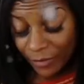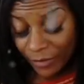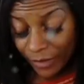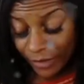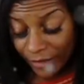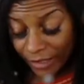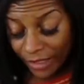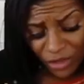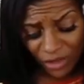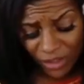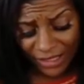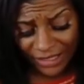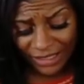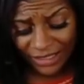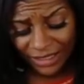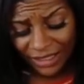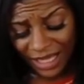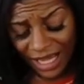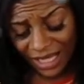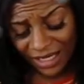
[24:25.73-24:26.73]
it's
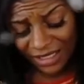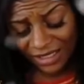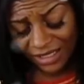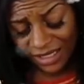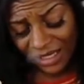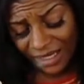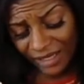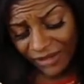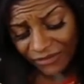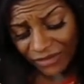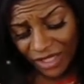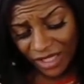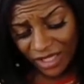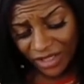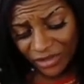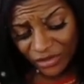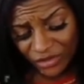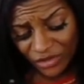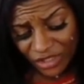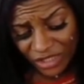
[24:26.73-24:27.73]
temporary. So like a lot
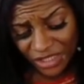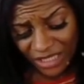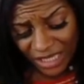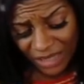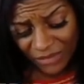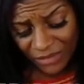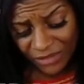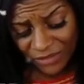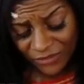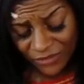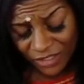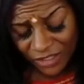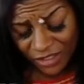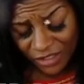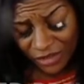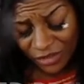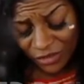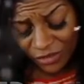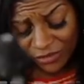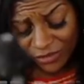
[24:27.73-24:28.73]
of the heavy energy
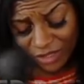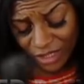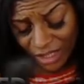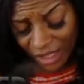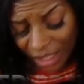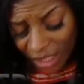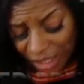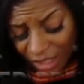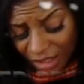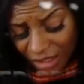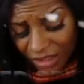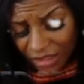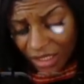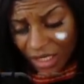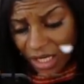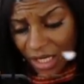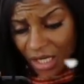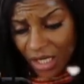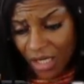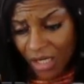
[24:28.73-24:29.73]
that I was feeling over
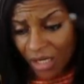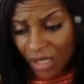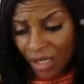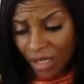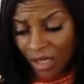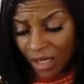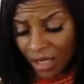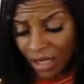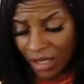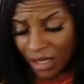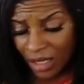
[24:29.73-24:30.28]
here,